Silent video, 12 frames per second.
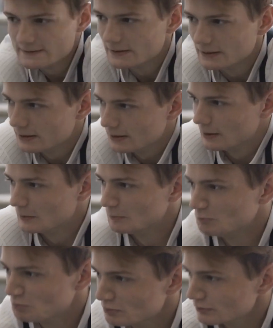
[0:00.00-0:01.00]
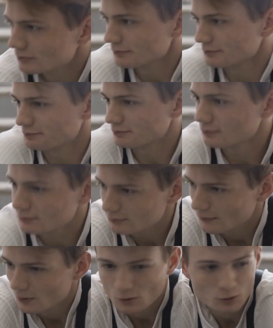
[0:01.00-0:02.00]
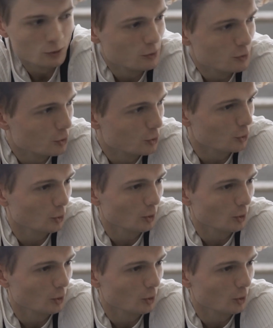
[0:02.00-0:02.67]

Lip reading: but one thing that can be incredibly